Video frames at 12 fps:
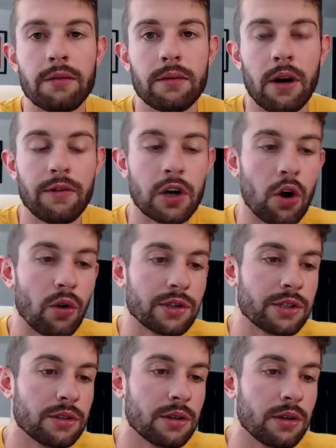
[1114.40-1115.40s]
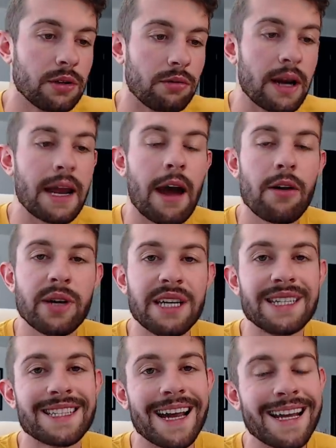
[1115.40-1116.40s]
of the Colts. Right now,
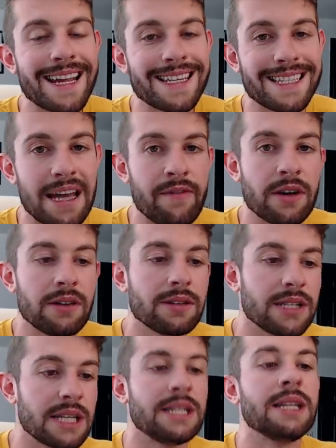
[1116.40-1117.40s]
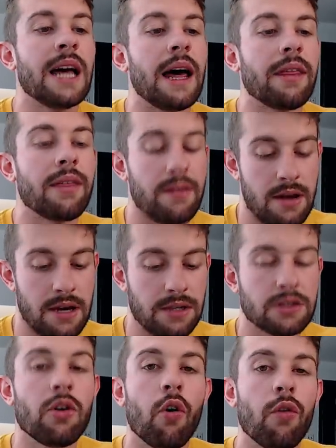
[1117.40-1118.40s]
he's tight end 7, 69th.
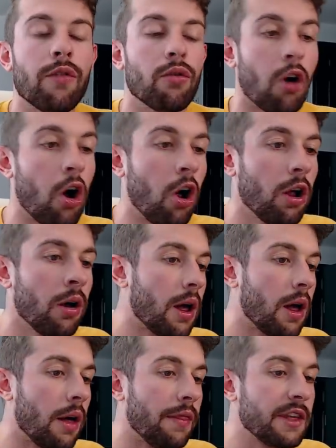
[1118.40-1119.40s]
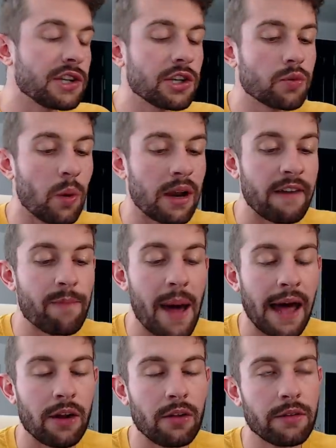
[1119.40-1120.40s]
Nice overall. This is one I've
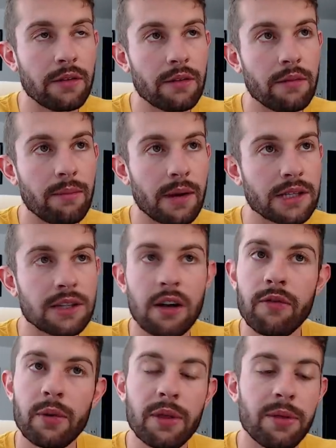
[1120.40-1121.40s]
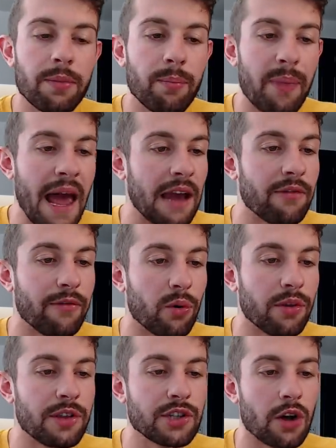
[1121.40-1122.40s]
battled myself with back and
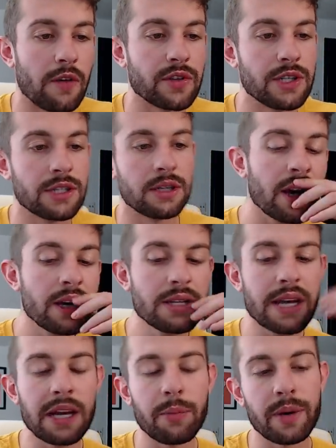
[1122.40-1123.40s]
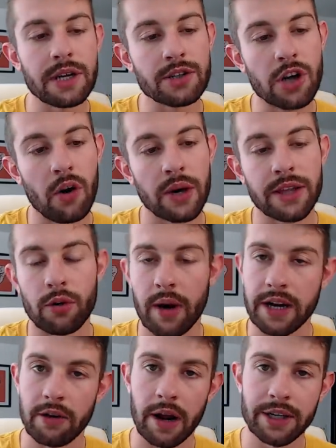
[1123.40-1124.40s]
forth this offseason. His ADP is going in the
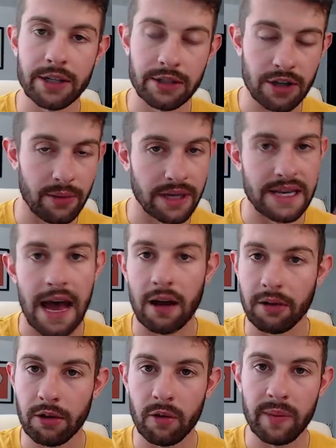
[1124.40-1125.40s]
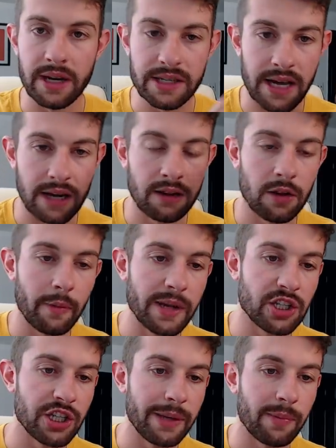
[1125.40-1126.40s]
right direction. It's going down a little bit. He's getting a little
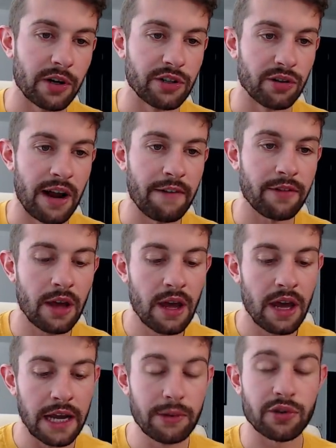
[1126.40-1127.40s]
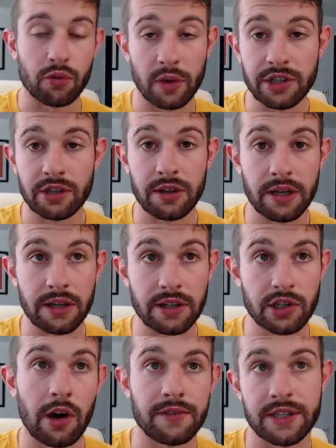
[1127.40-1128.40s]
bit cheaper to draft. He was originally,
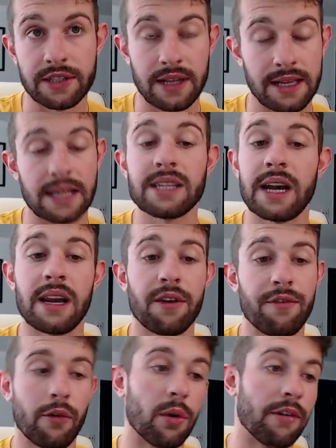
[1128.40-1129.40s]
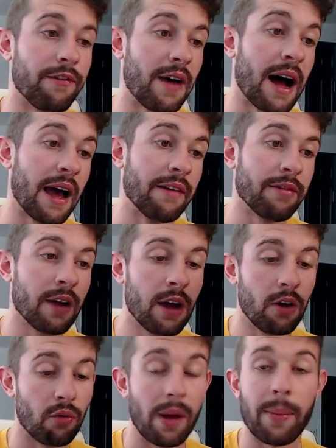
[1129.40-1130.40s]
this offseason, a tight end 4 or 5.
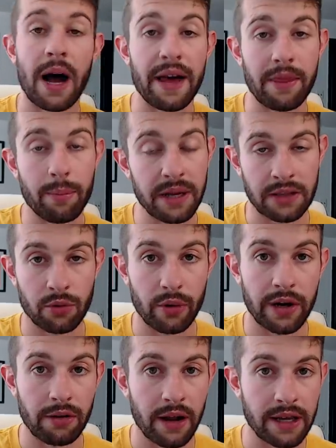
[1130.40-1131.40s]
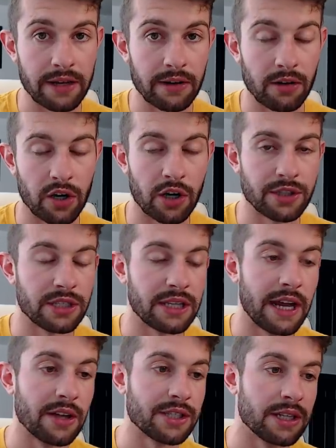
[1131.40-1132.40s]
Right behind the big three, right? Kittle, Ertz, and
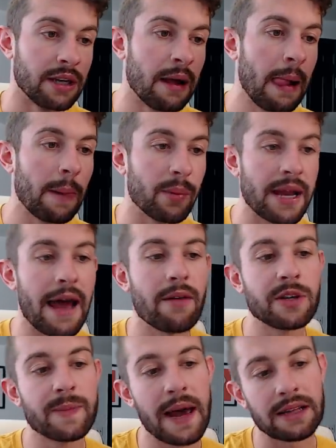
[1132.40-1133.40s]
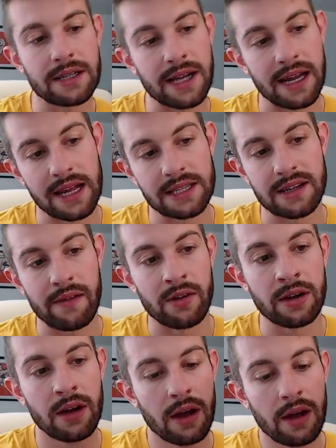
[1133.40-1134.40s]
Kelce. But now he's back to tight end
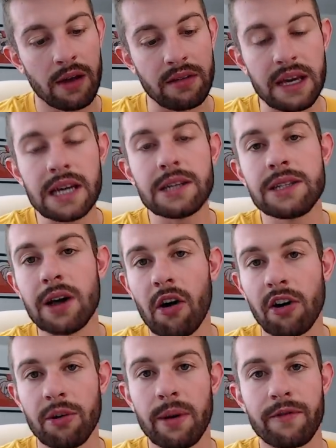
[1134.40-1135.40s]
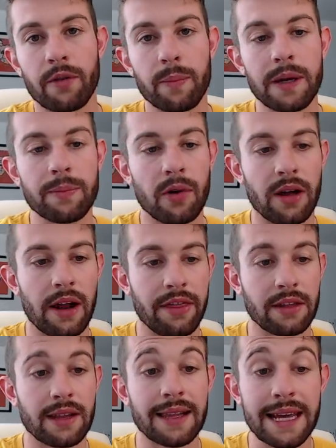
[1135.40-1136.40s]
7. The easy argument for people, and I
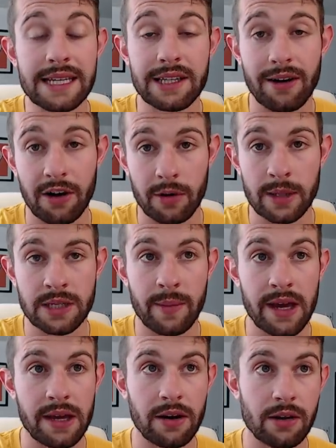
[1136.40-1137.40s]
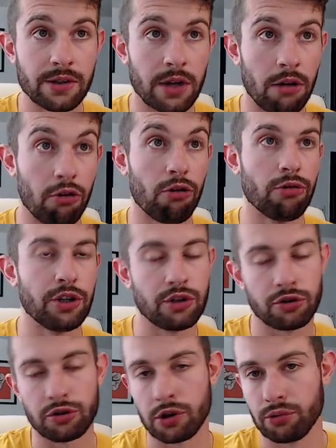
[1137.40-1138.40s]
think the lazy argument to make here is that, oh, he's
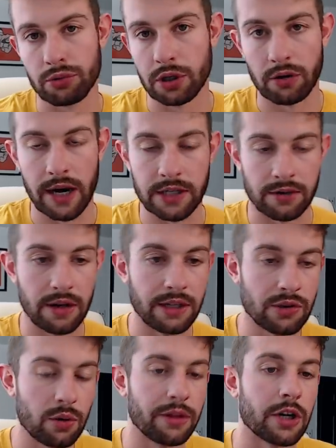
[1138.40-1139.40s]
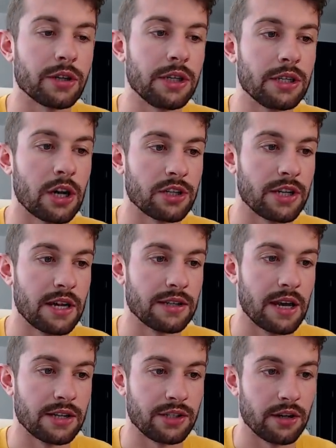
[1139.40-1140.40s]
just going to regress, right? He scored 13 touchdowns
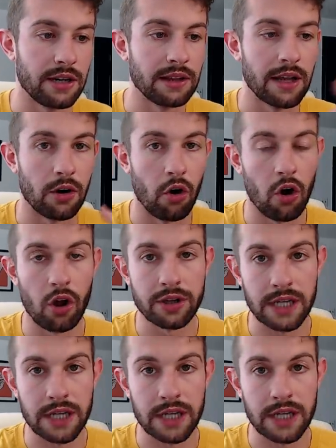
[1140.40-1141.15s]
last year. He led all